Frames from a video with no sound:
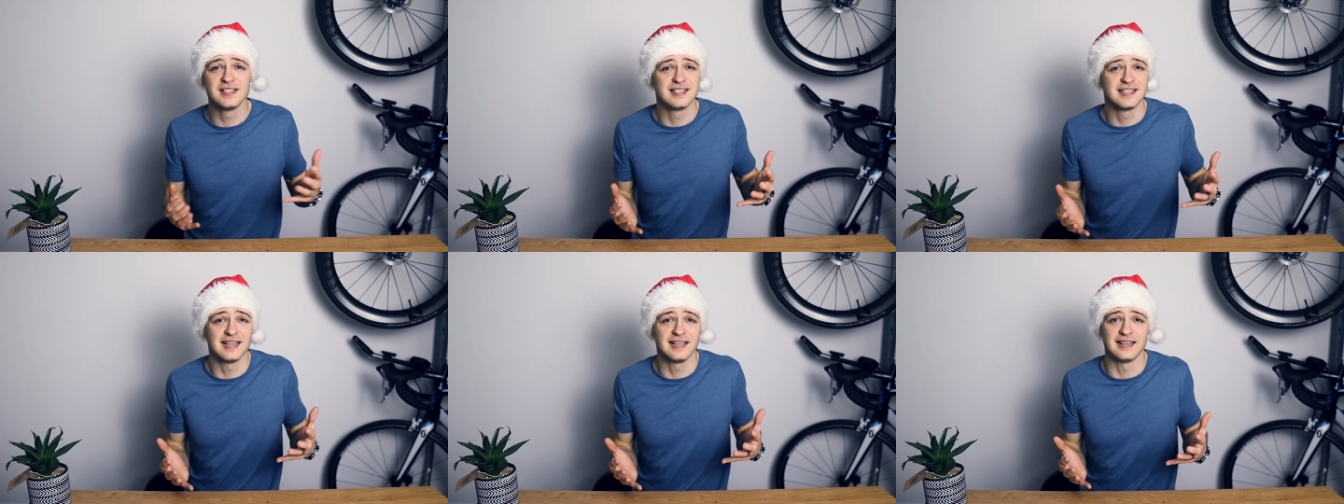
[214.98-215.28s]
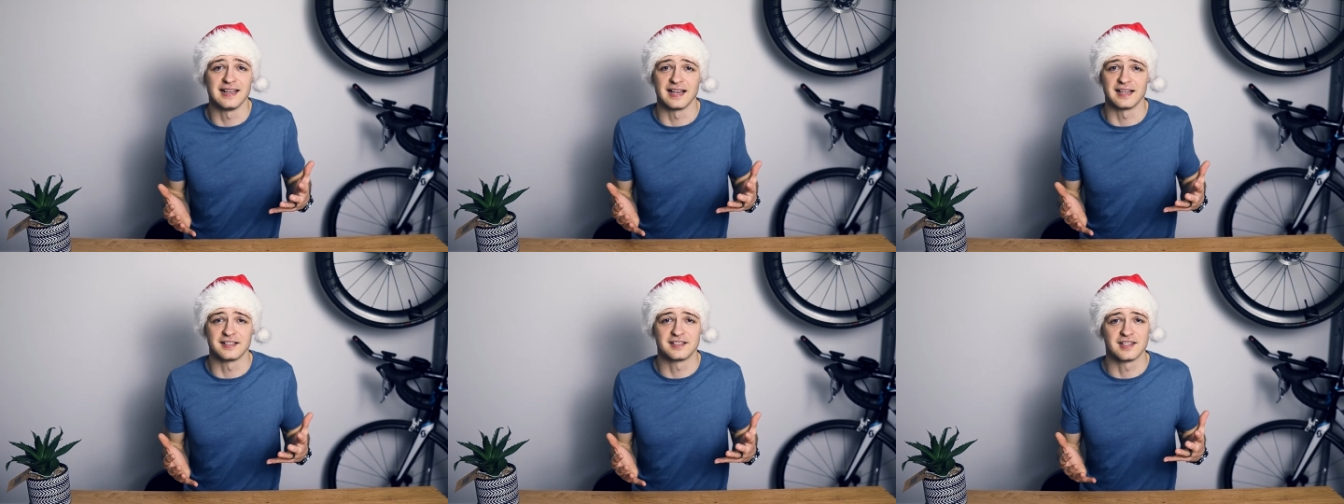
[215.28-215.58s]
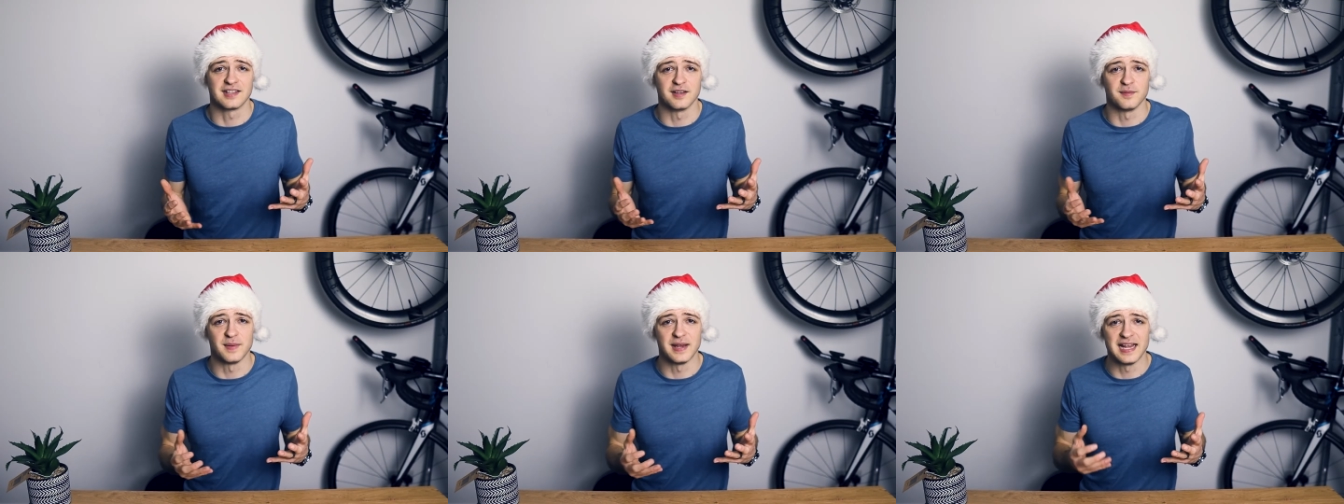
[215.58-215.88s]
you sit
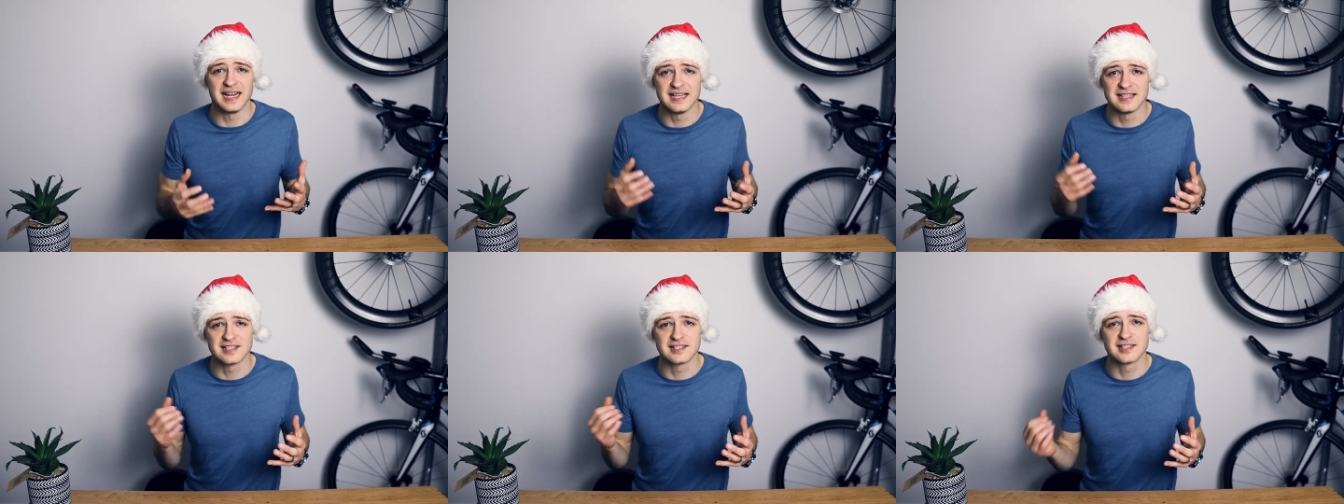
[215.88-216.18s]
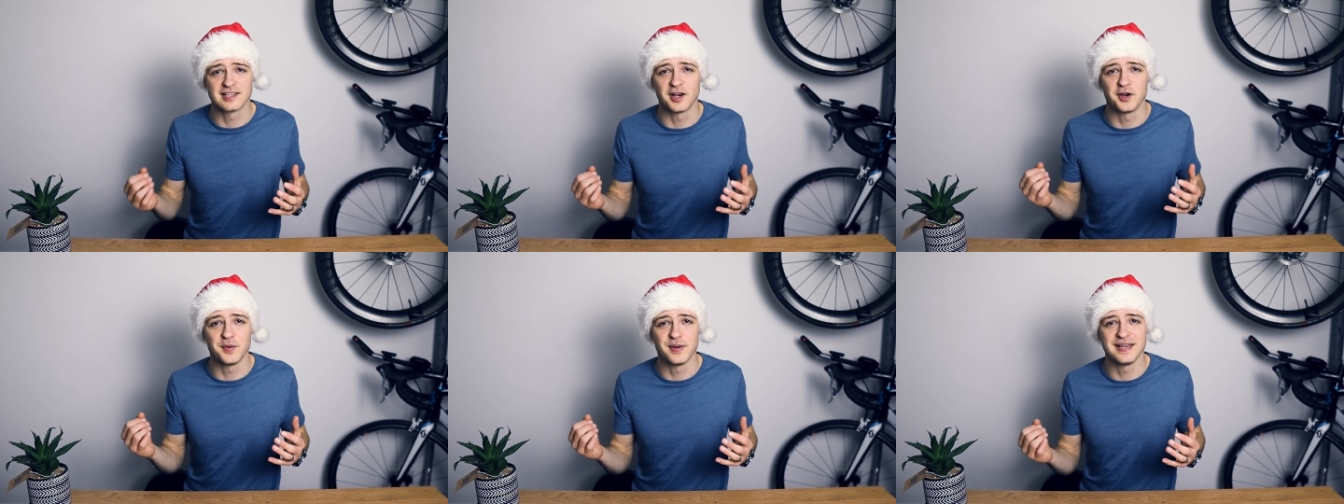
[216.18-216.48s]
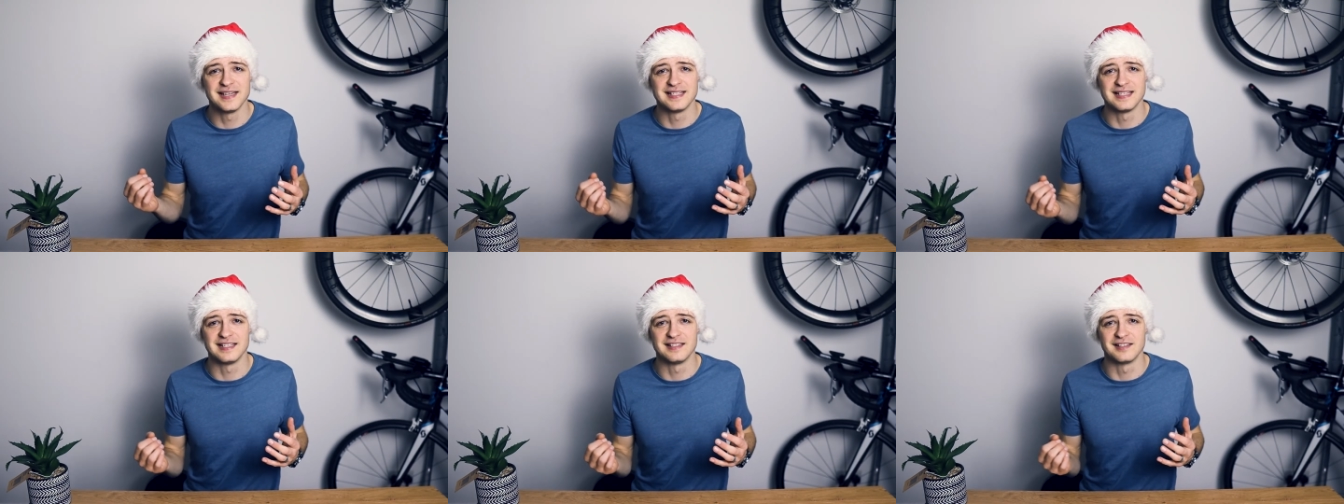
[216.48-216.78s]
next to them, it's so
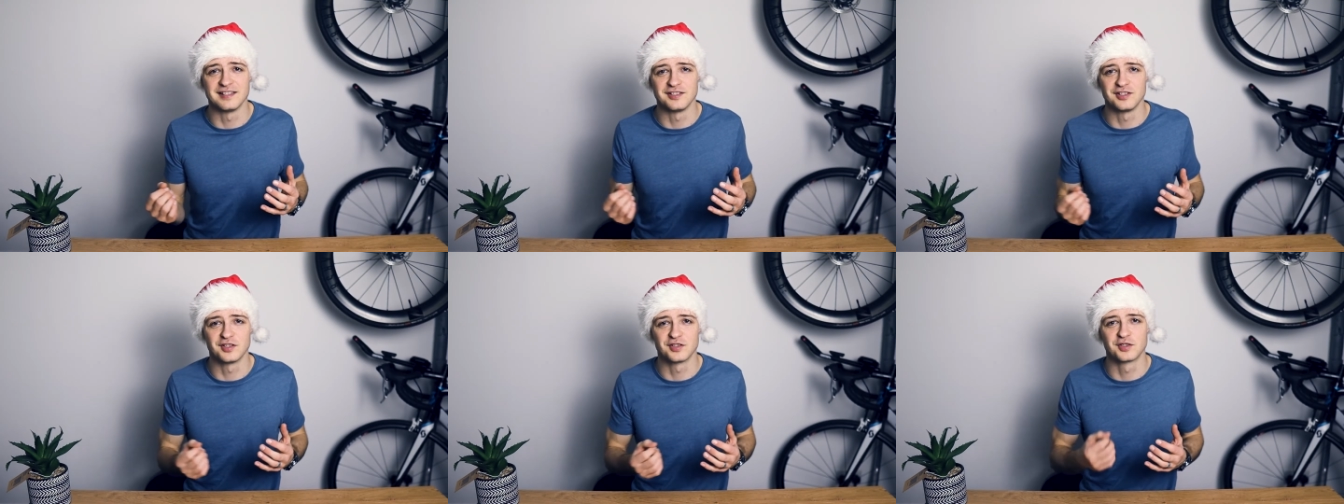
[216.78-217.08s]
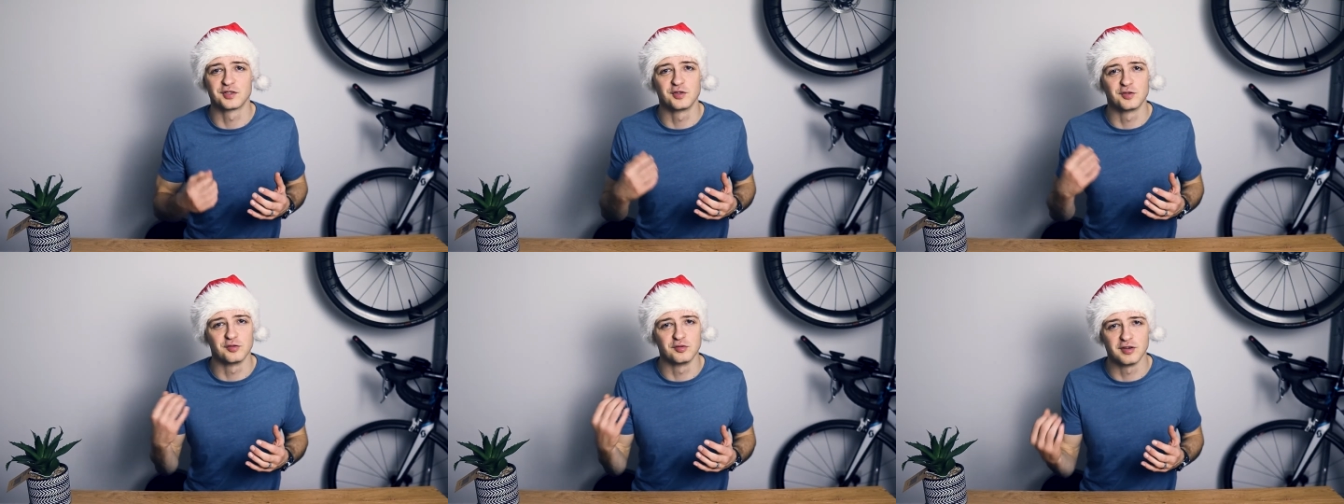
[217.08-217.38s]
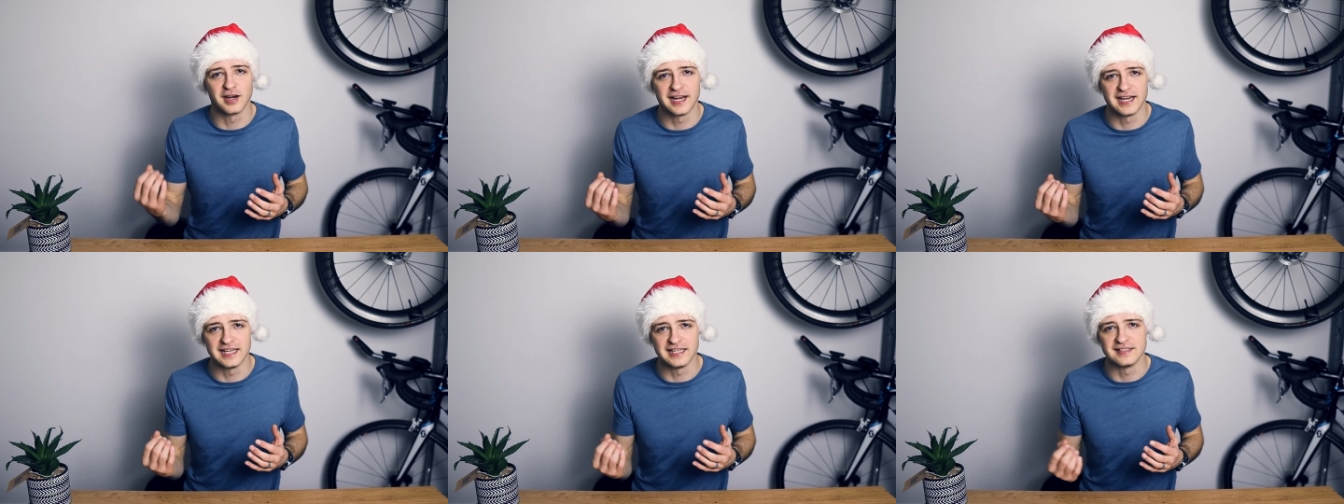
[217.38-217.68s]
easy to just
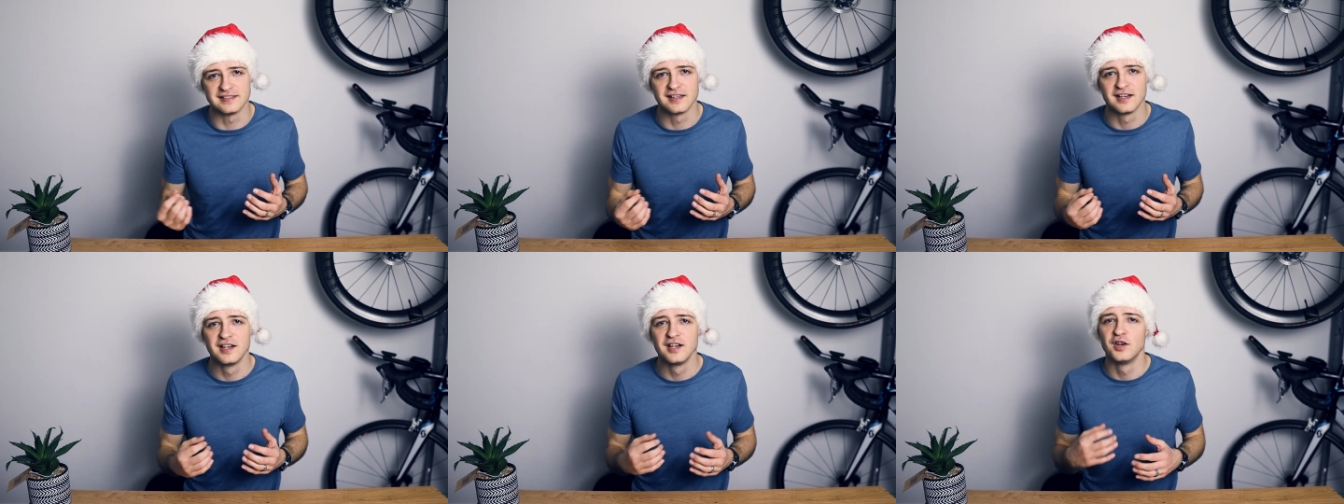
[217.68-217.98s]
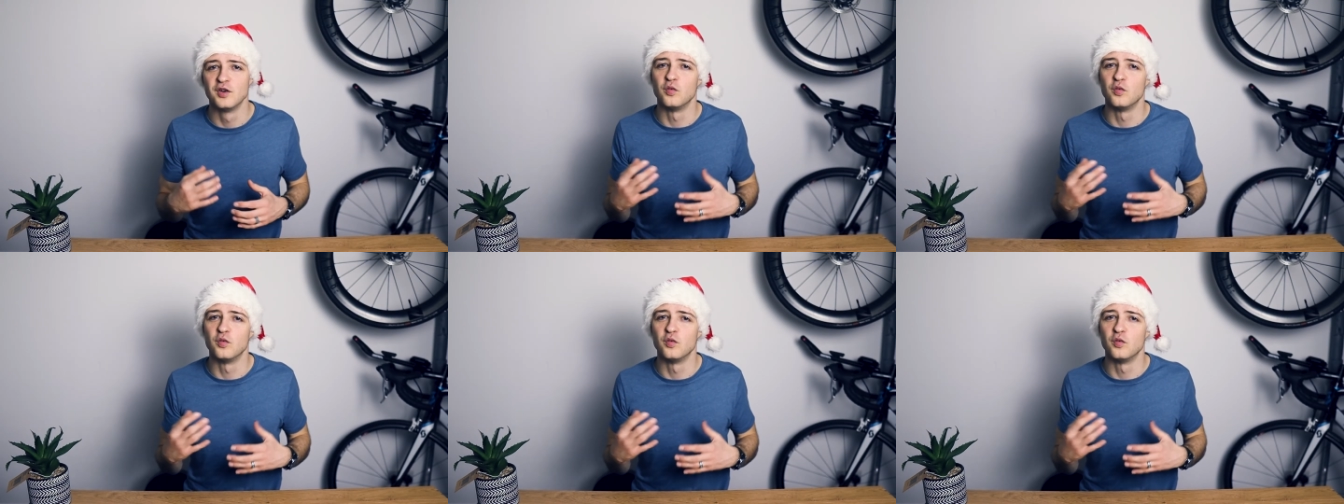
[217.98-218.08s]
graze